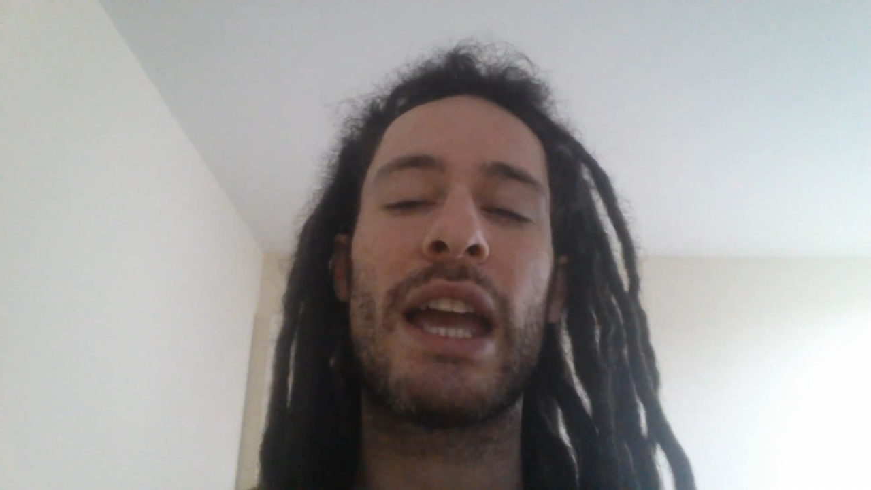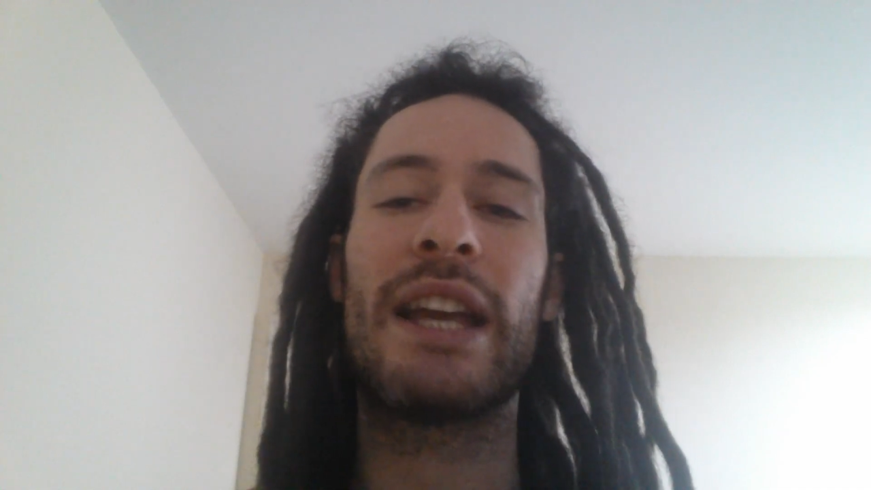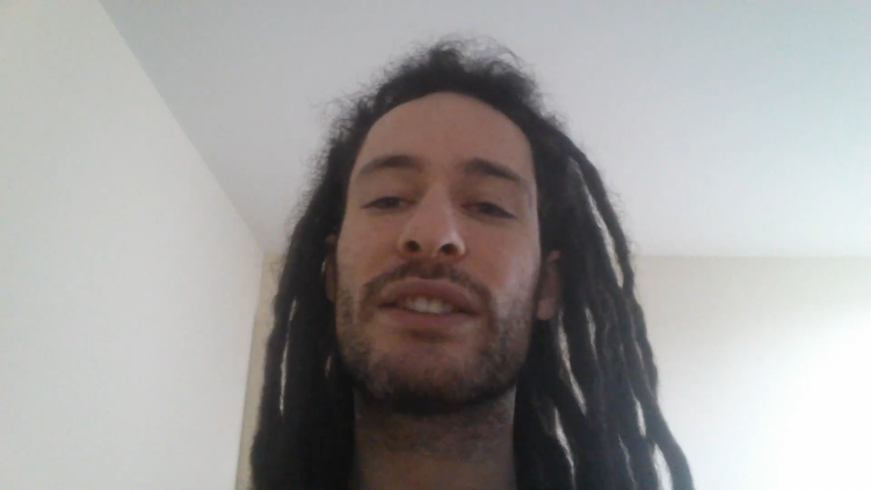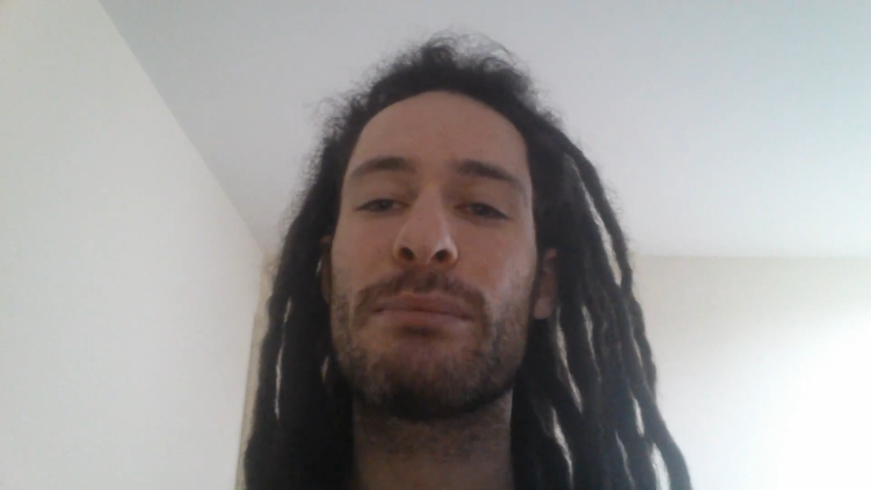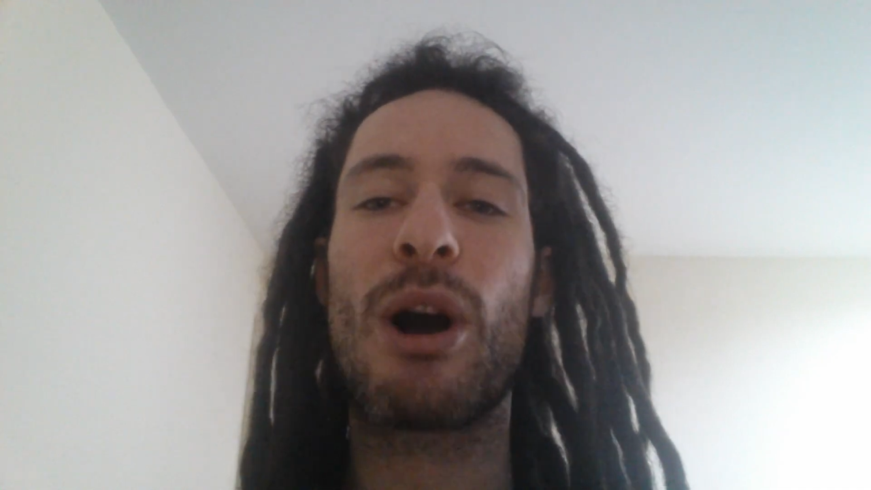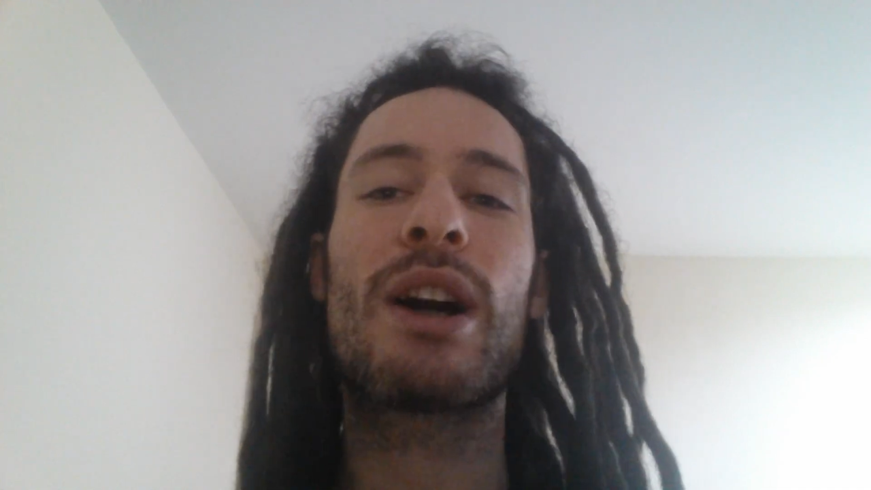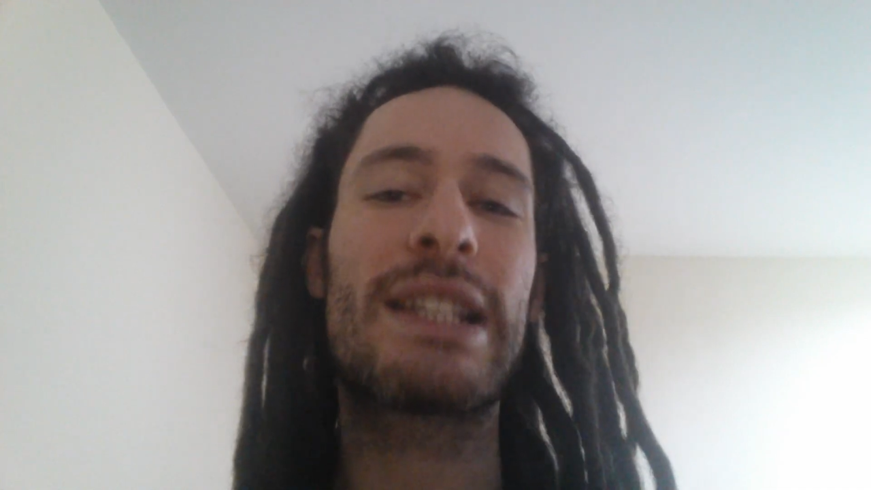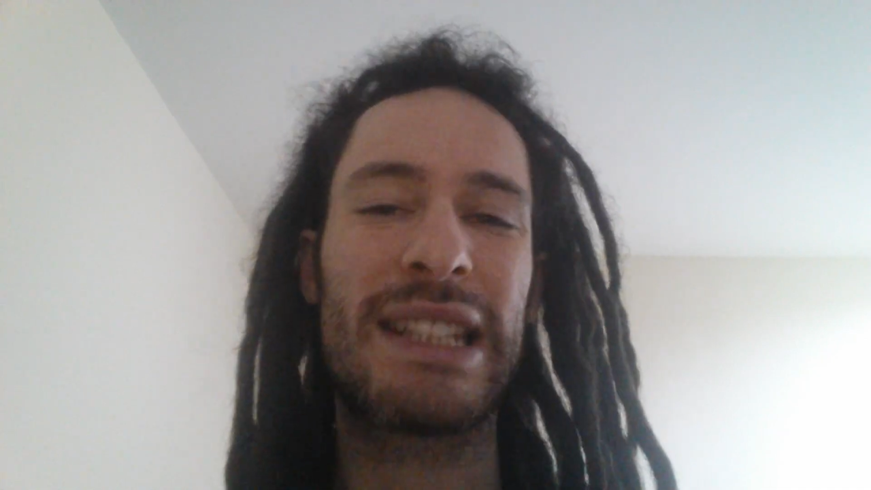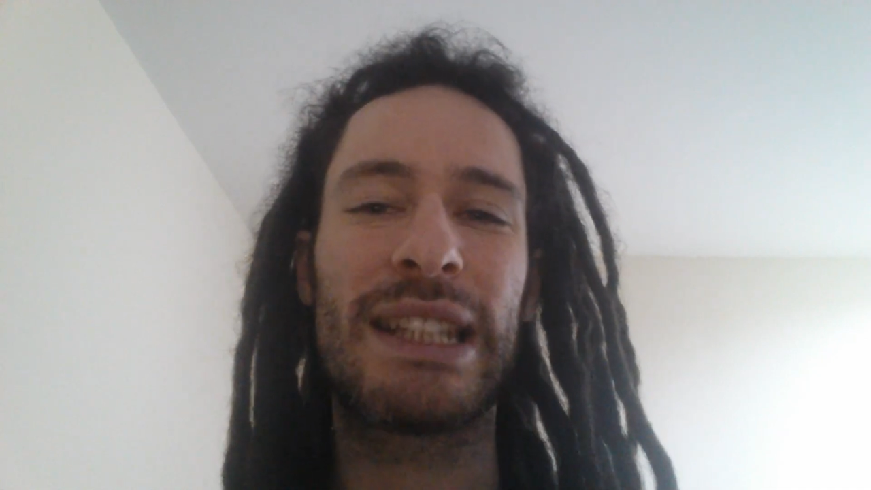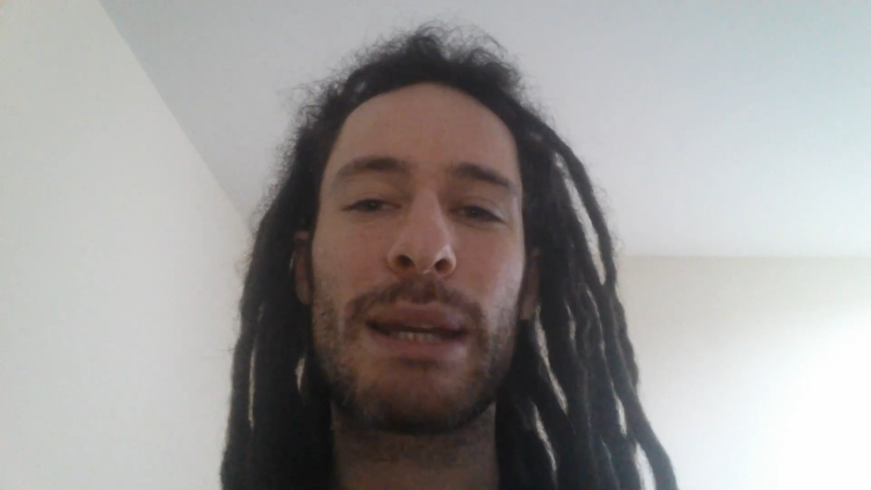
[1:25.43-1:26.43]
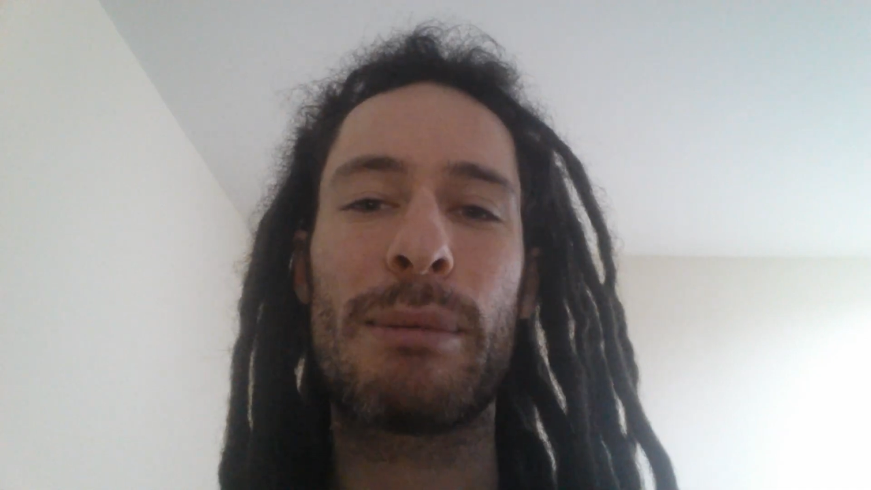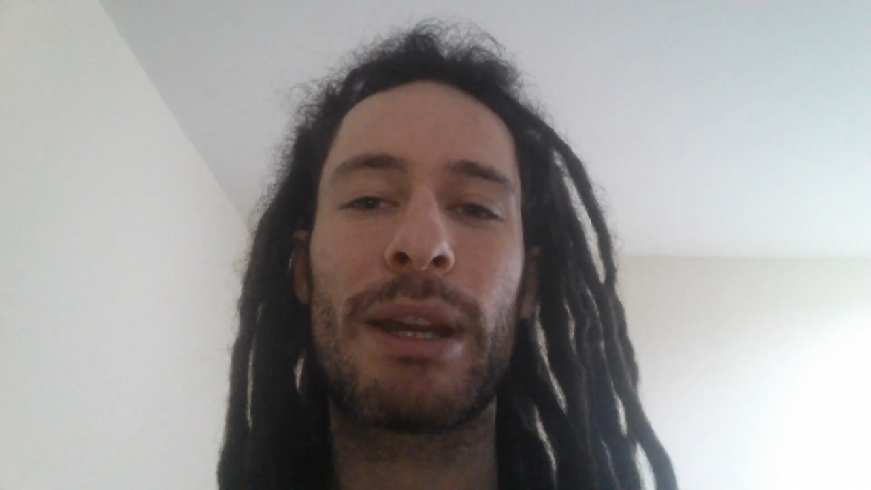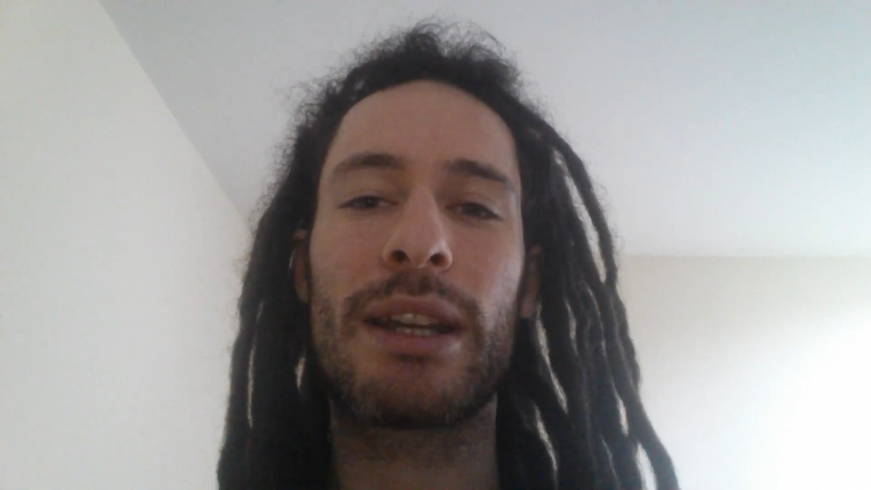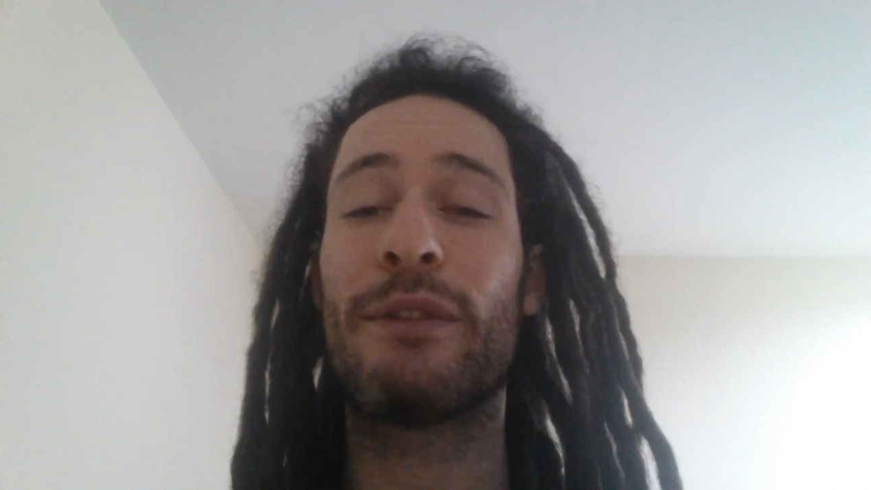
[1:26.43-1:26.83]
it's a marketing gimmick.